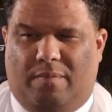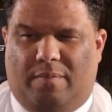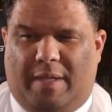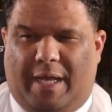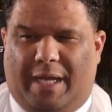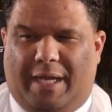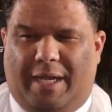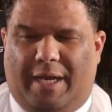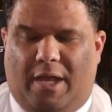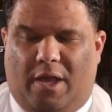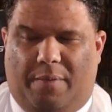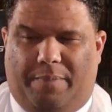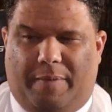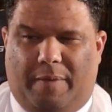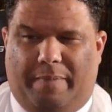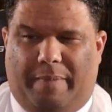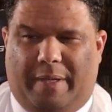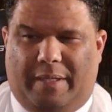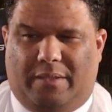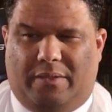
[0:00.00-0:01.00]
that can help
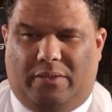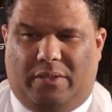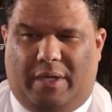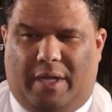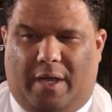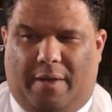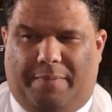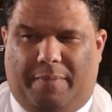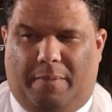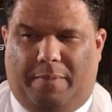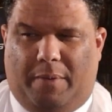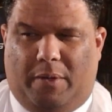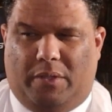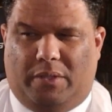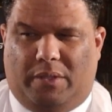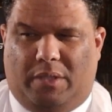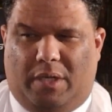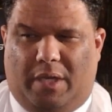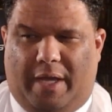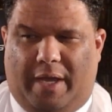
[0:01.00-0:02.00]
your business or help your
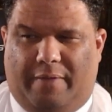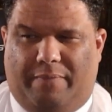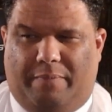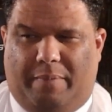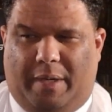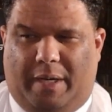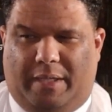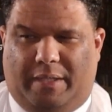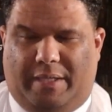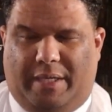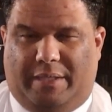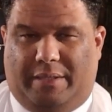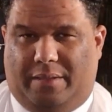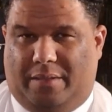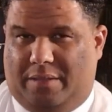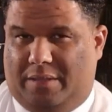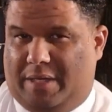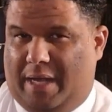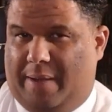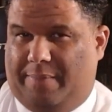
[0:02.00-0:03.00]
personal life, but it doesn't
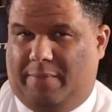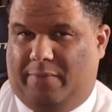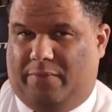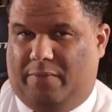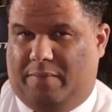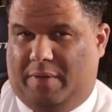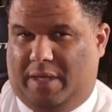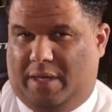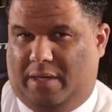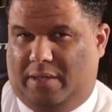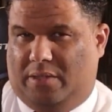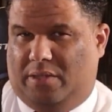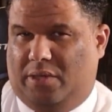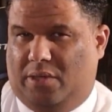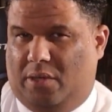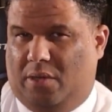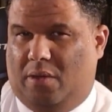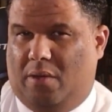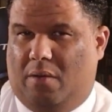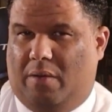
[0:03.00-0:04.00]
stop you from getting to
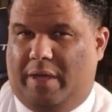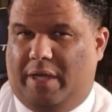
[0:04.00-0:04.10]
your goal.